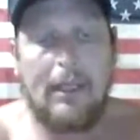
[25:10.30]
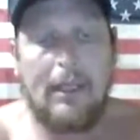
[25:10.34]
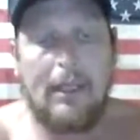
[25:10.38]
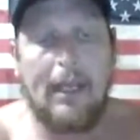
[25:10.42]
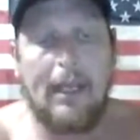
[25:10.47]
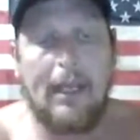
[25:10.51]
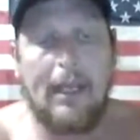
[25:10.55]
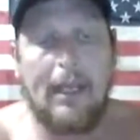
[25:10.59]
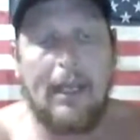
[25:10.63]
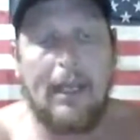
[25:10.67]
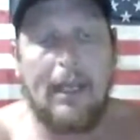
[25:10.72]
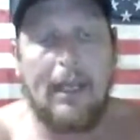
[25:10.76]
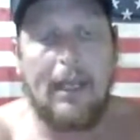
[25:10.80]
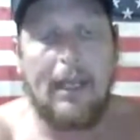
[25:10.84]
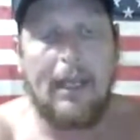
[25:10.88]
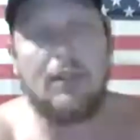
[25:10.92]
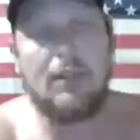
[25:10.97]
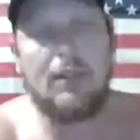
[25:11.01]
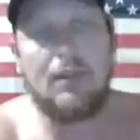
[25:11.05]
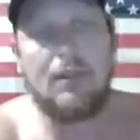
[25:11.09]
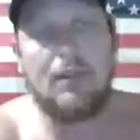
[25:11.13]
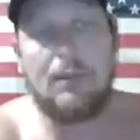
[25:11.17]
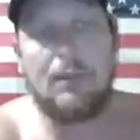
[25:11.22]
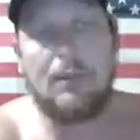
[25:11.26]
It's getting to
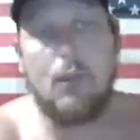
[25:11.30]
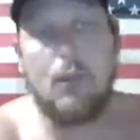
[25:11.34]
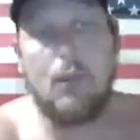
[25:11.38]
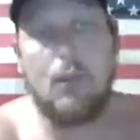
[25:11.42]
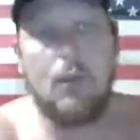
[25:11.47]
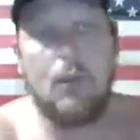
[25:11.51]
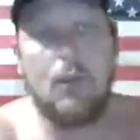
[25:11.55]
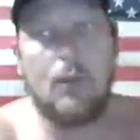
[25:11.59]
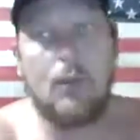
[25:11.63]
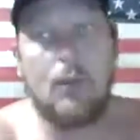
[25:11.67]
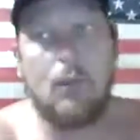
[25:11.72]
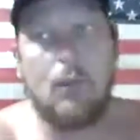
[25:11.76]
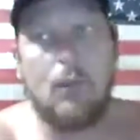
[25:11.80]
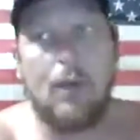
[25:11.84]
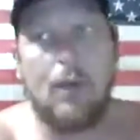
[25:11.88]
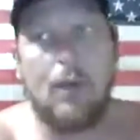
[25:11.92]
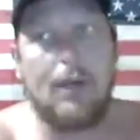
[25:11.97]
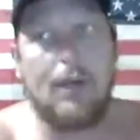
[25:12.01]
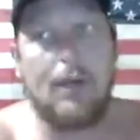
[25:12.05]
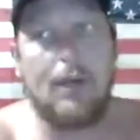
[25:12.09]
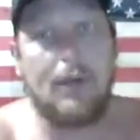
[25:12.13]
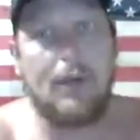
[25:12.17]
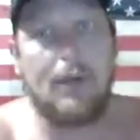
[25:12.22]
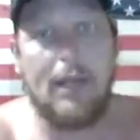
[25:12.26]
the point where the
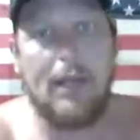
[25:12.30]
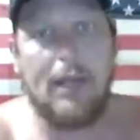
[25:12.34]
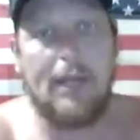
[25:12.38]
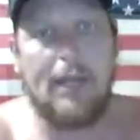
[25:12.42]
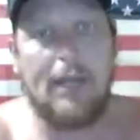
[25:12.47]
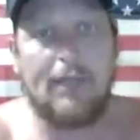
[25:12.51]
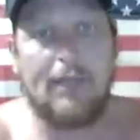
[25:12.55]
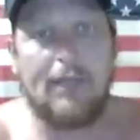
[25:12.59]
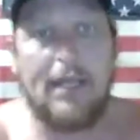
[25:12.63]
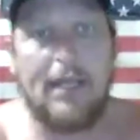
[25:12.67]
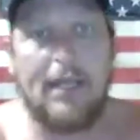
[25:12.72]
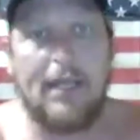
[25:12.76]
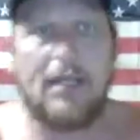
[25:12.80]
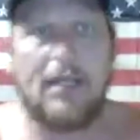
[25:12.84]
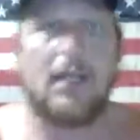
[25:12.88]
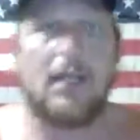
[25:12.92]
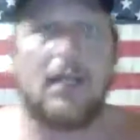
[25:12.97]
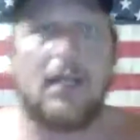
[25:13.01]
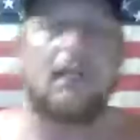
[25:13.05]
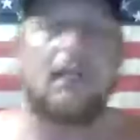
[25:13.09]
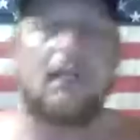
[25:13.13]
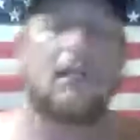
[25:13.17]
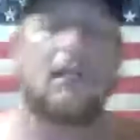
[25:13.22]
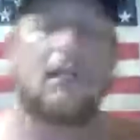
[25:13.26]
left can't
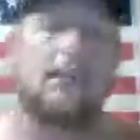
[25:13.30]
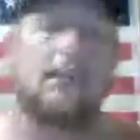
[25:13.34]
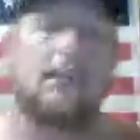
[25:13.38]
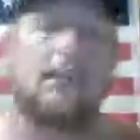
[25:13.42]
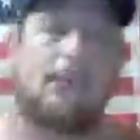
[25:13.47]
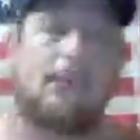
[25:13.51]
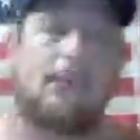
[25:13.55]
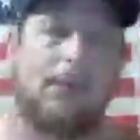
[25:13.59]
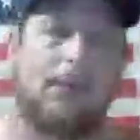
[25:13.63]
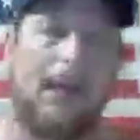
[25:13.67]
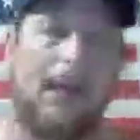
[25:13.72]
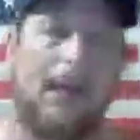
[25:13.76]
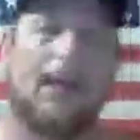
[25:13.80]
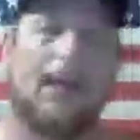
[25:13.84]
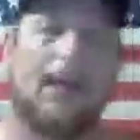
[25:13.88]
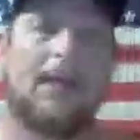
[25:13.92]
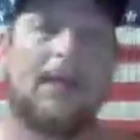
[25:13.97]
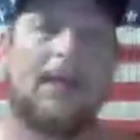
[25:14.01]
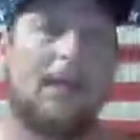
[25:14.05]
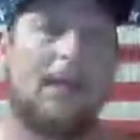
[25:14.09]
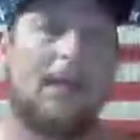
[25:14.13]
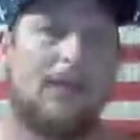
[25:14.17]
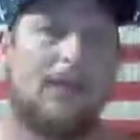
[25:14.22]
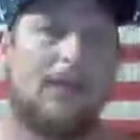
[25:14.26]
cover for
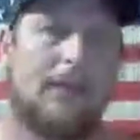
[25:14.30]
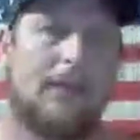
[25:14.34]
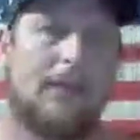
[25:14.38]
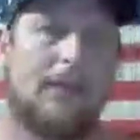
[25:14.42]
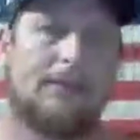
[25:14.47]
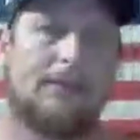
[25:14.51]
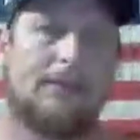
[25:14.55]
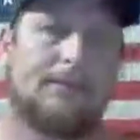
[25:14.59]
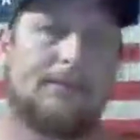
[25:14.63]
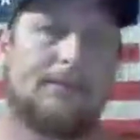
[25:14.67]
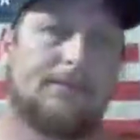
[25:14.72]
Antifa.